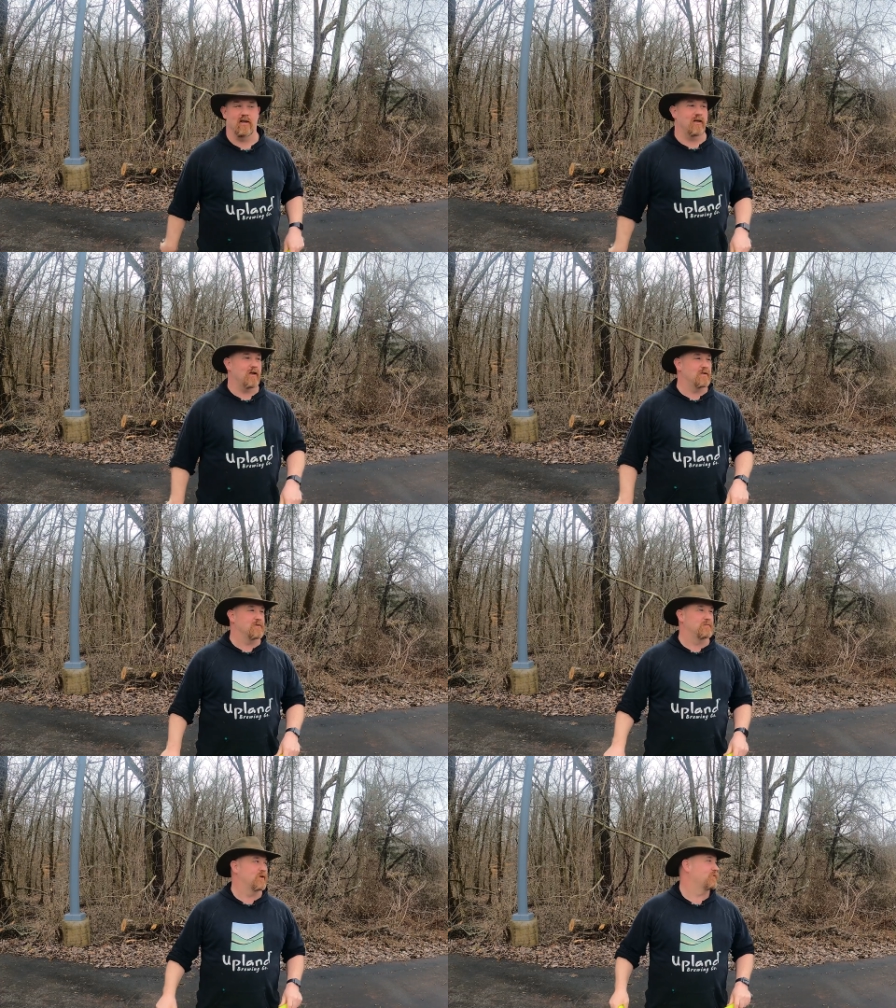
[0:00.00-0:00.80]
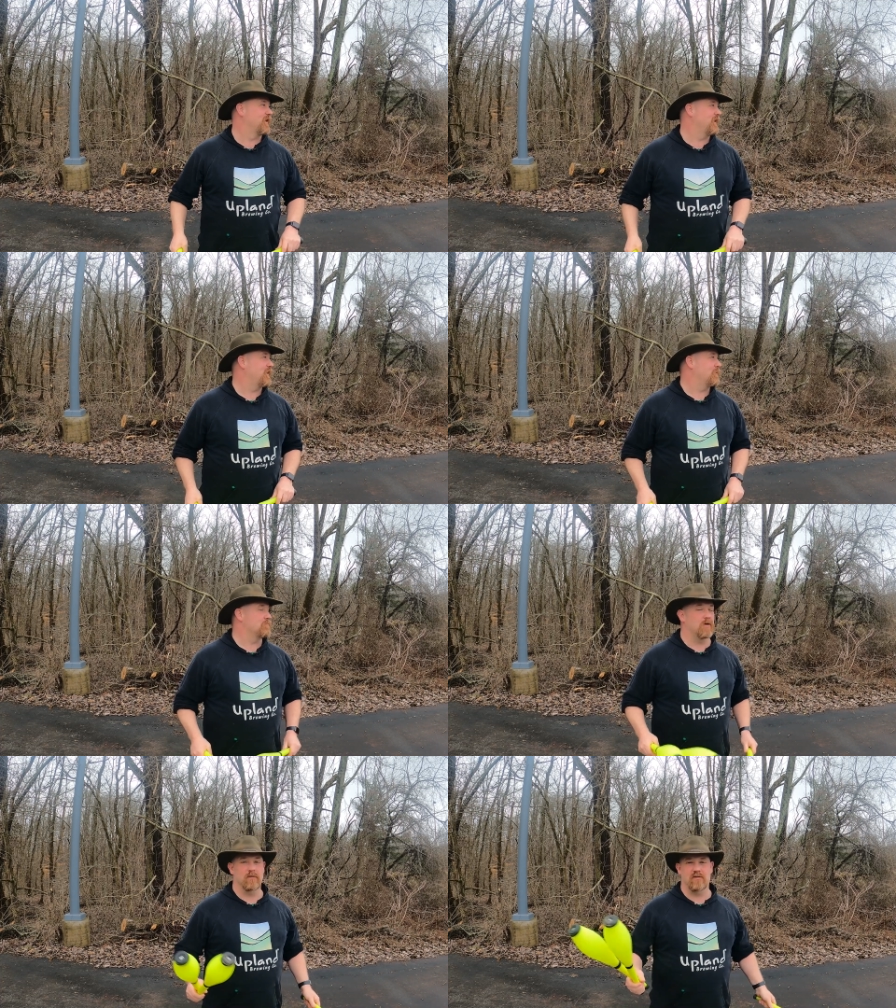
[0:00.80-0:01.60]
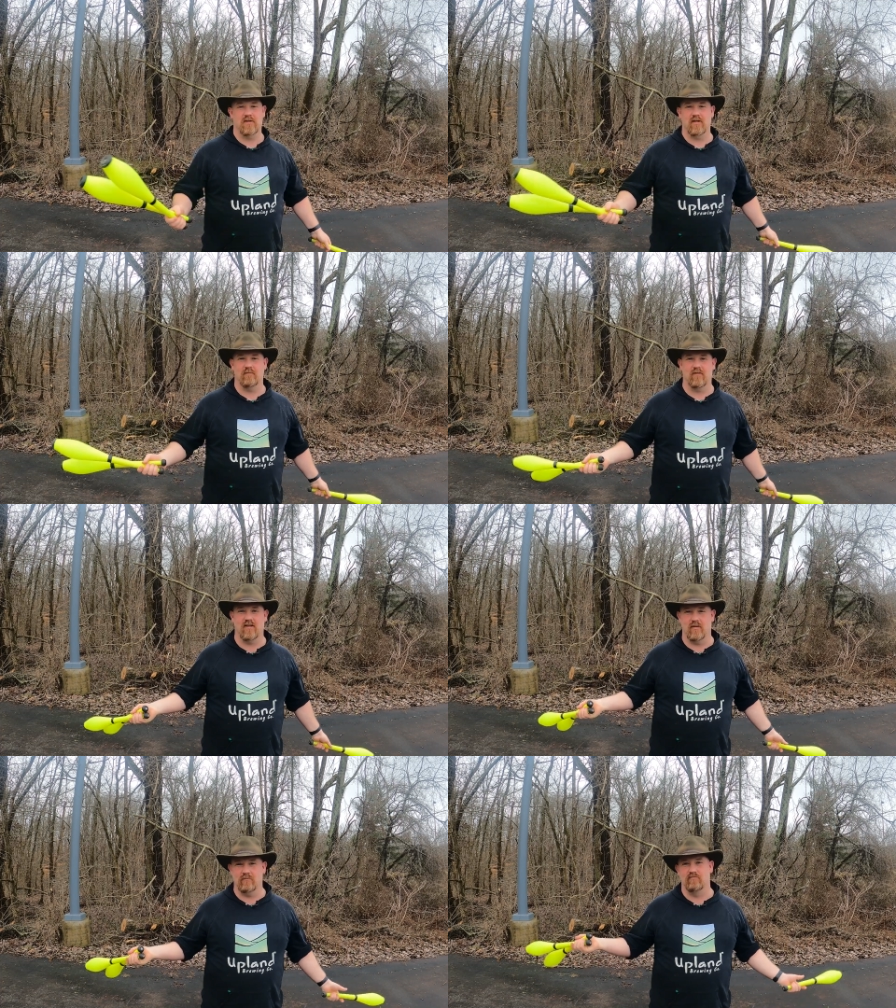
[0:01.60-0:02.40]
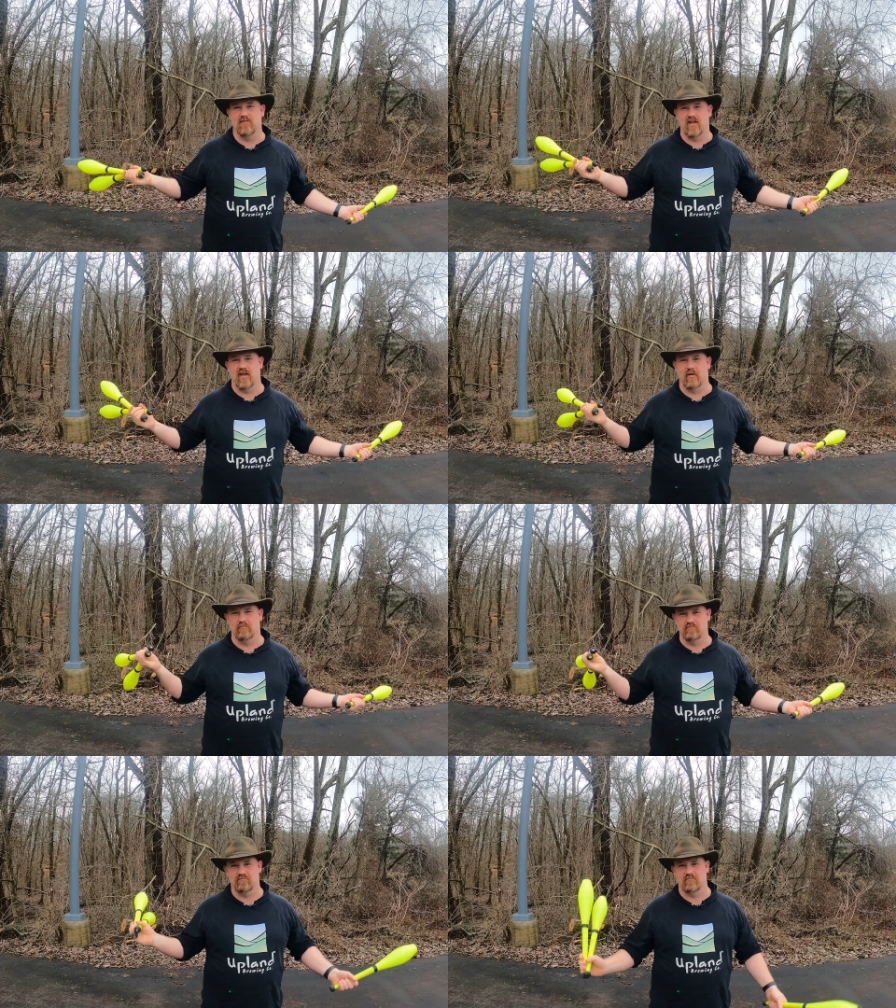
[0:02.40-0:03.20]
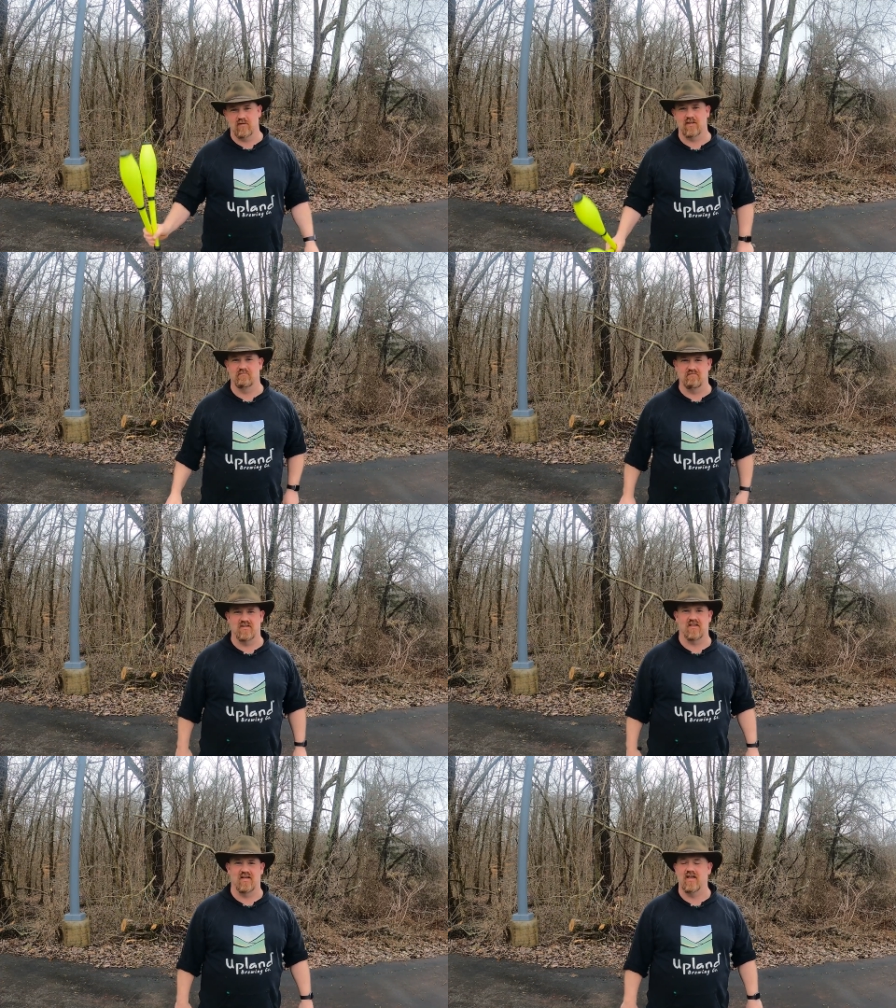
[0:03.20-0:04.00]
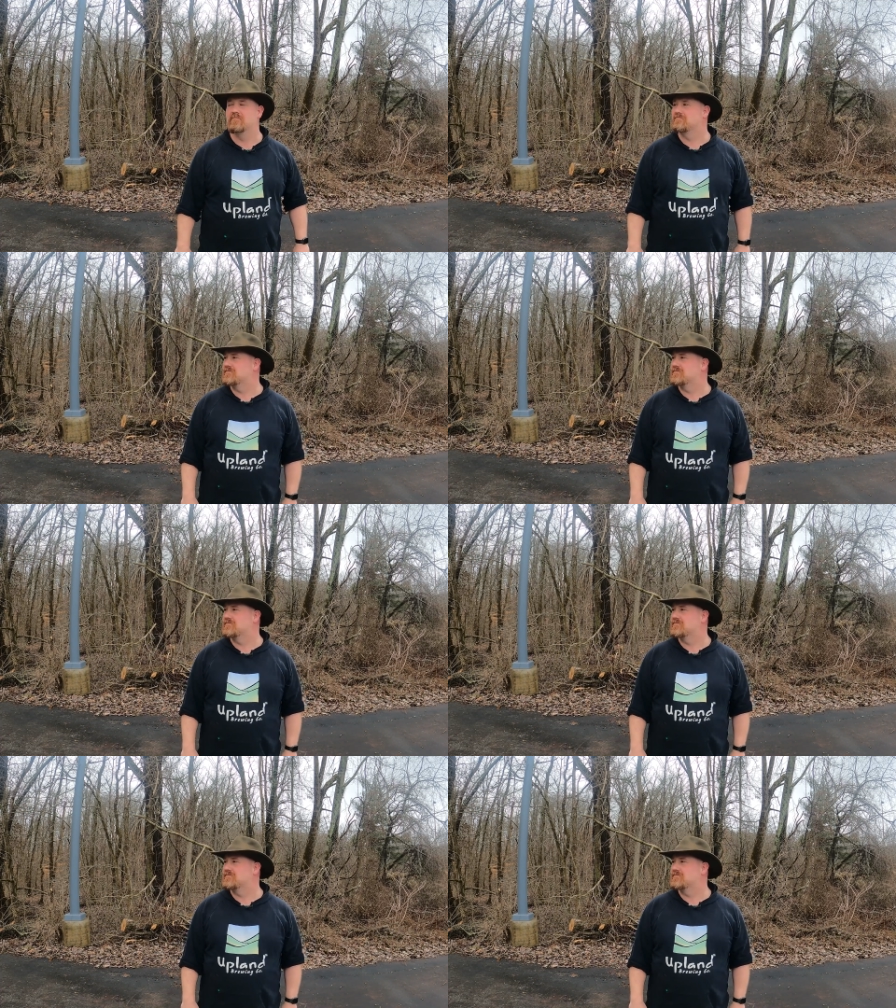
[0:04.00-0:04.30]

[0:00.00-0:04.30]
It has been raining most of the day on Sunday.